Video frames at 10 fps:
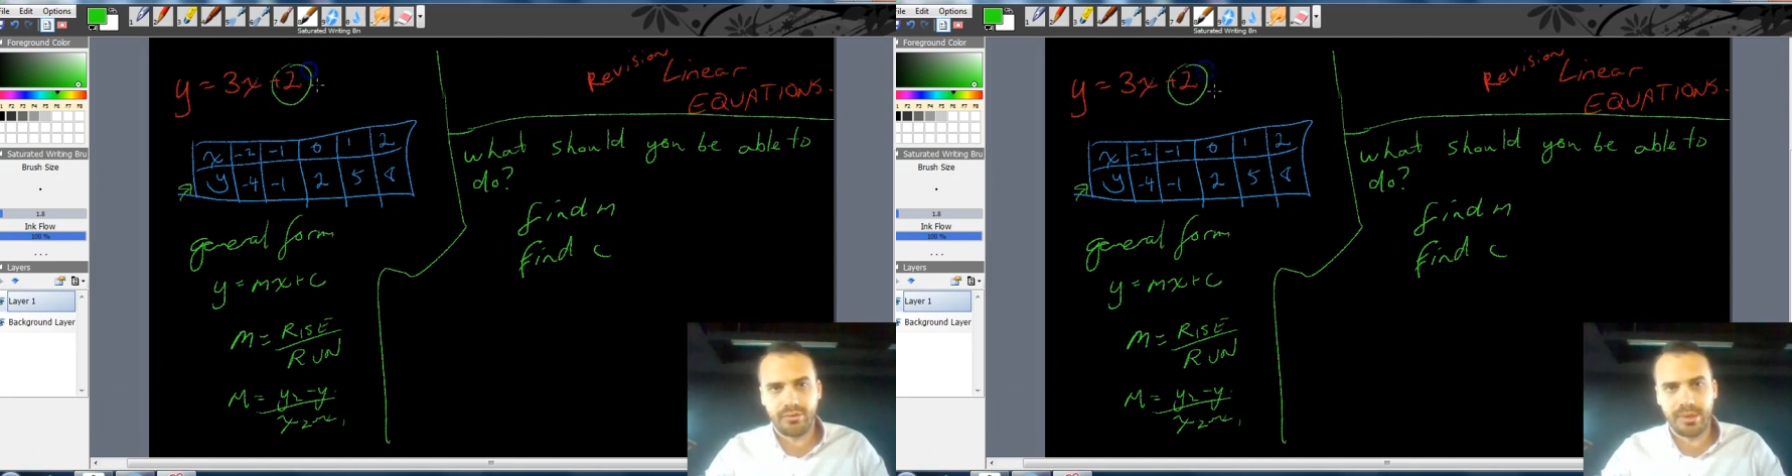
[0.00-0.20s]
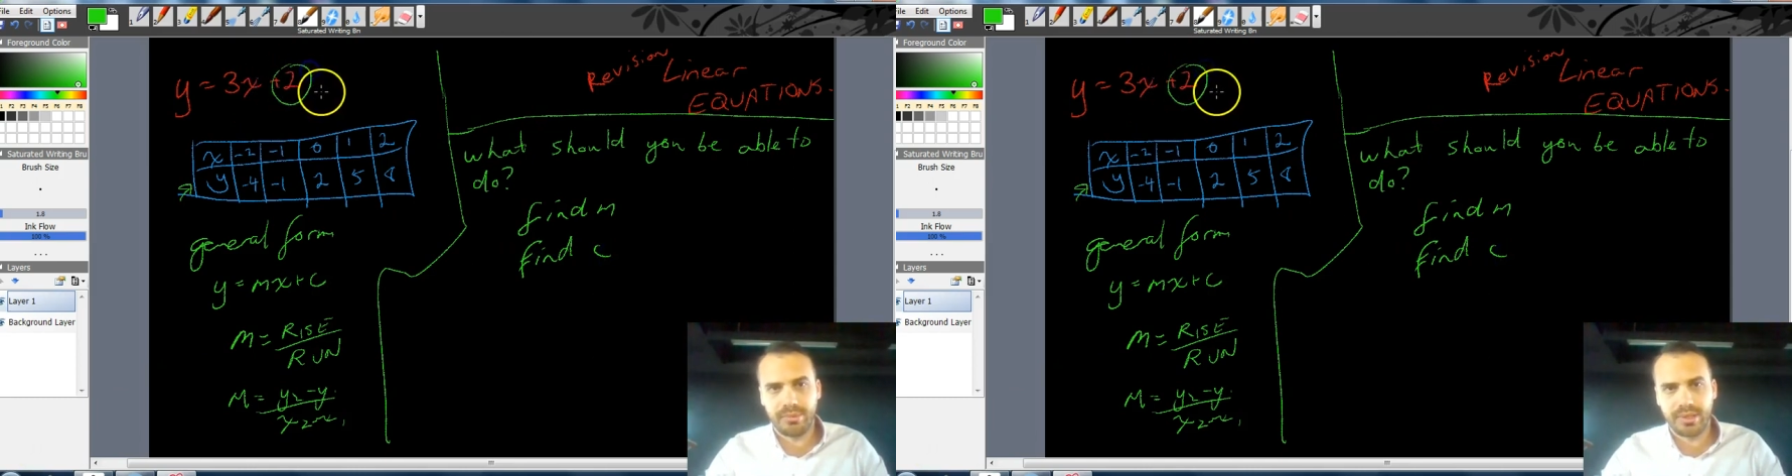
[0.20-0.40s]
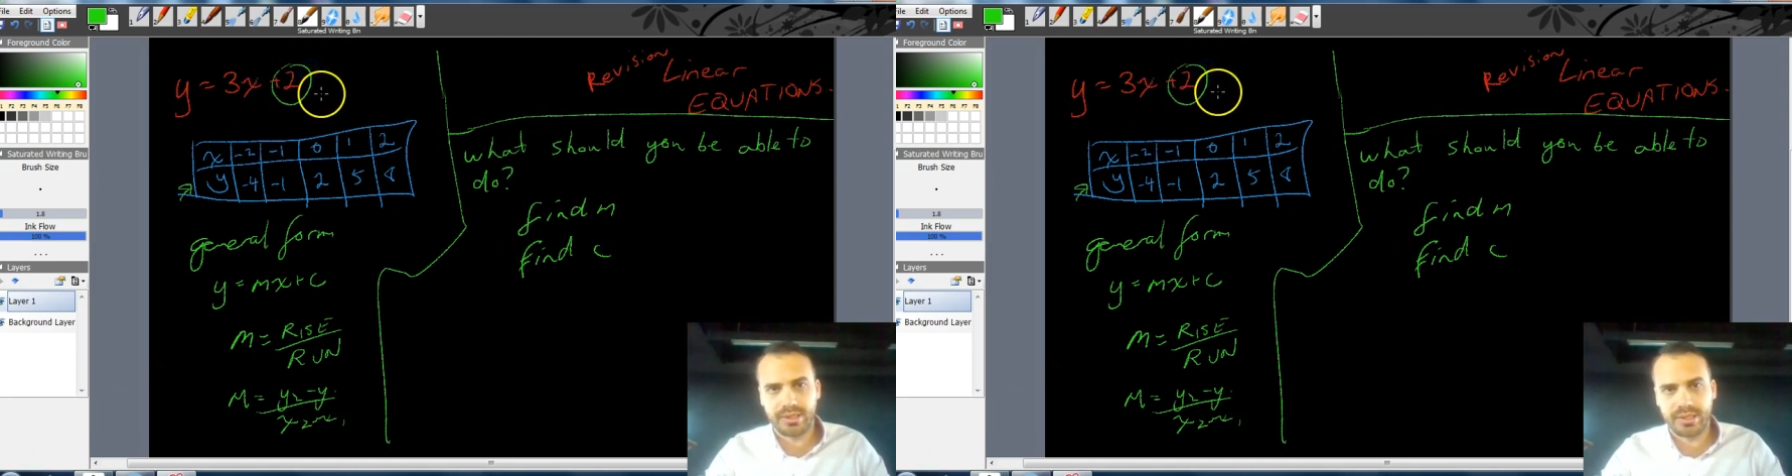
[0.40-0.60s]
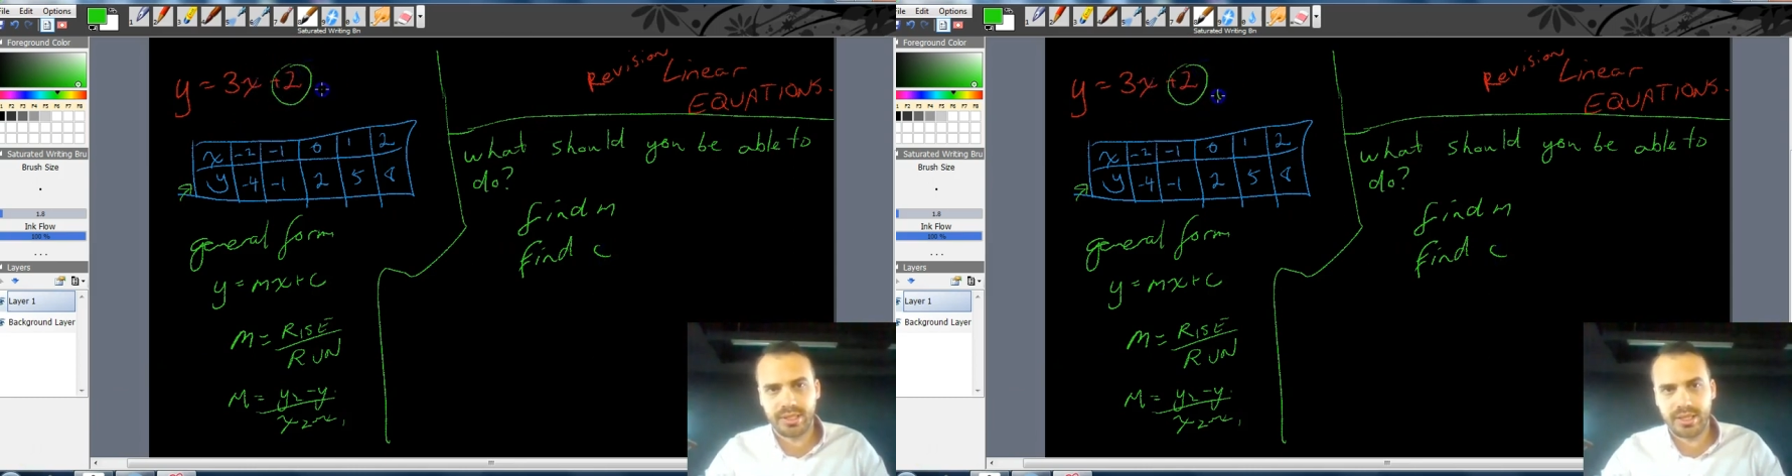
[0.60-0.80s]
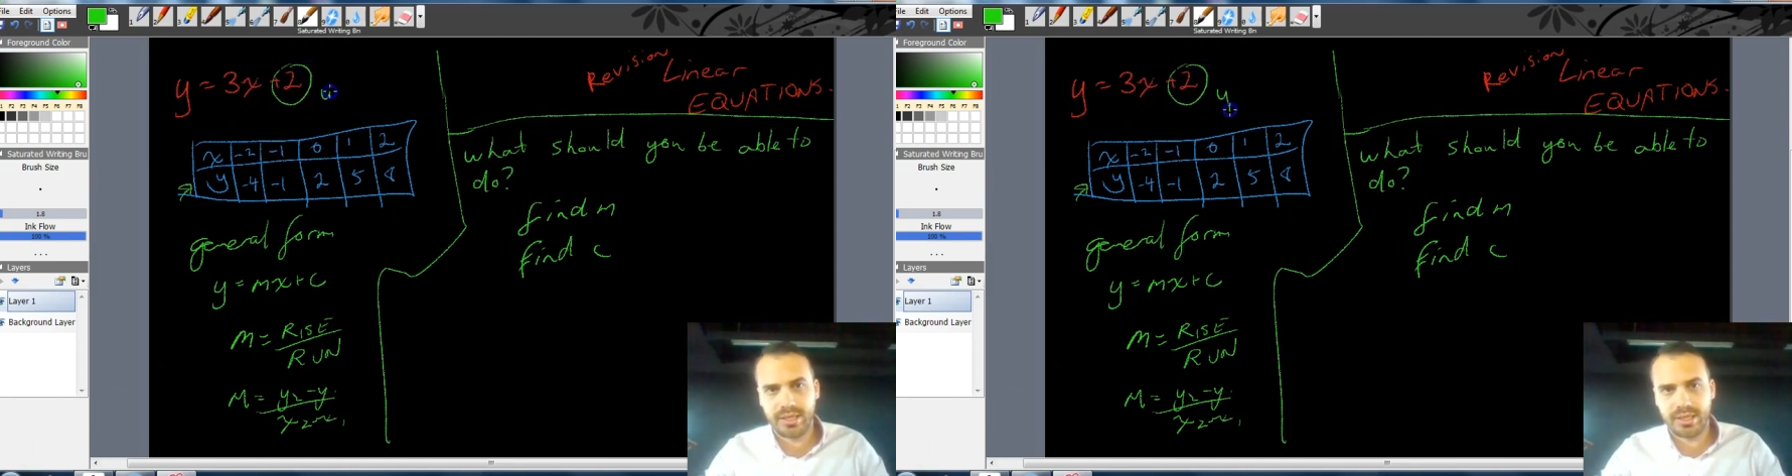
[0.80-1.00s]
Remember
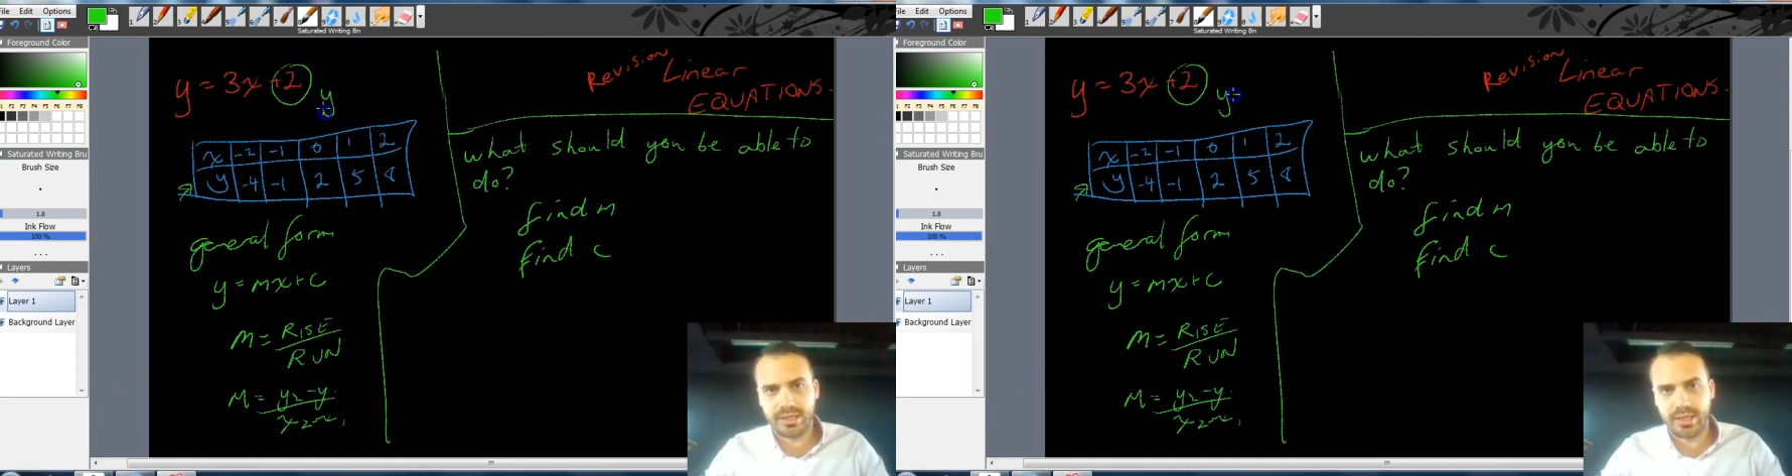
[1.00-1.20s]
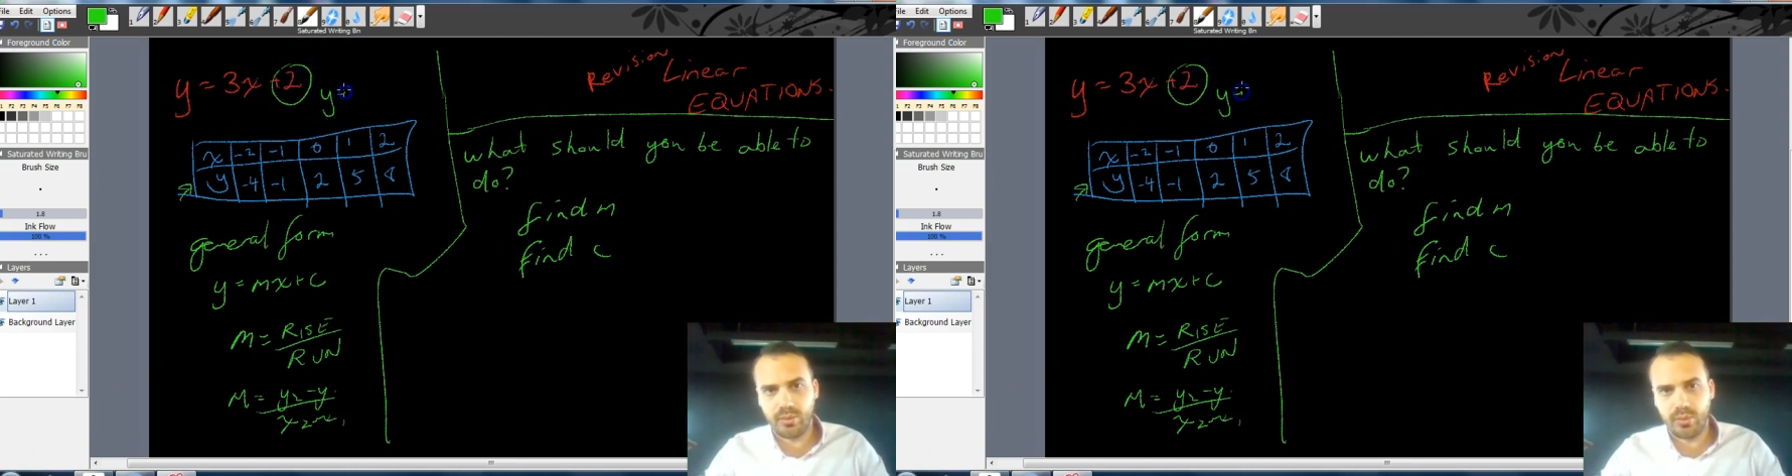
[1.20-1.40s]
C is the